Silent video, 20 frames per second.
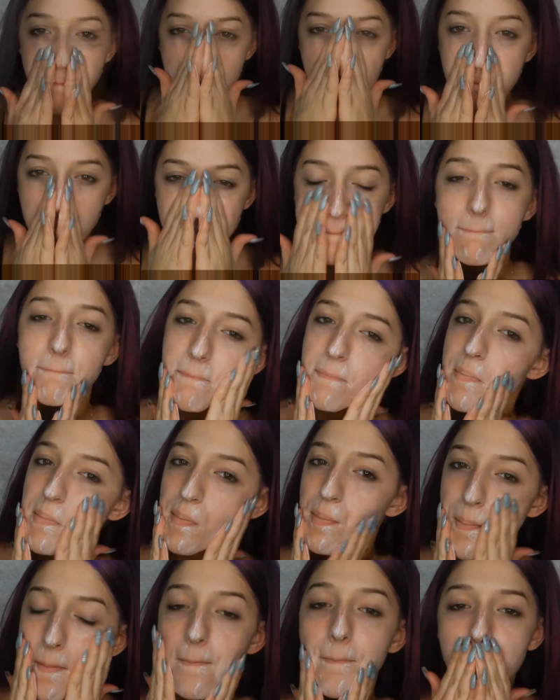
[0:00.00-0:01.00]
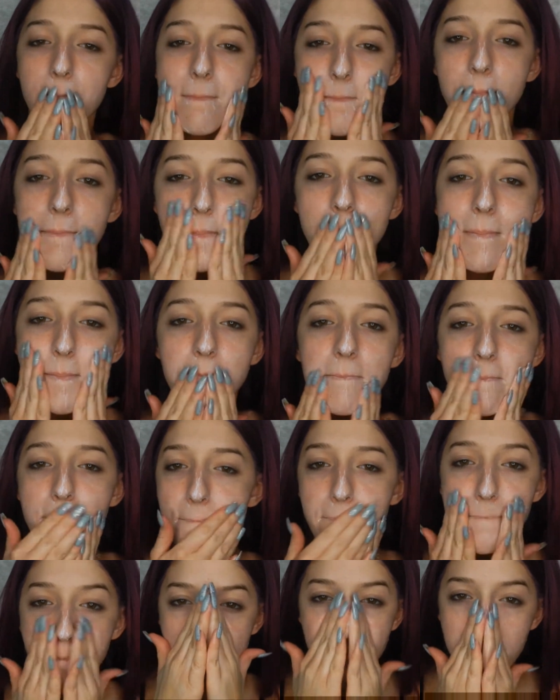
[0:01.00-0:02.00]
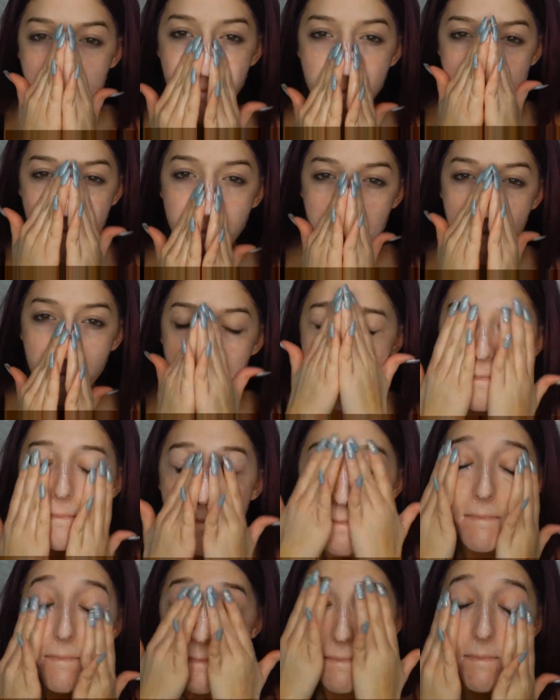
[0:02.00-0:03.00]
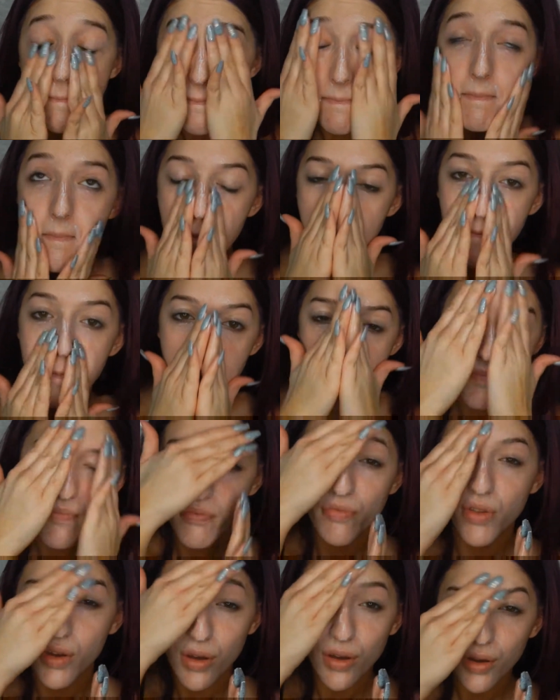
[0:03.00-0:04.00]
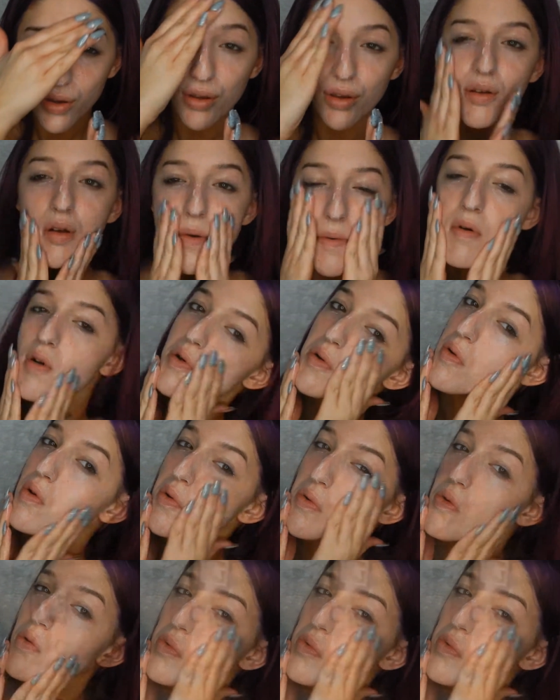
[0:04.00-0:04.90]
Moisturizer. I use this every day before I put my makeup on and at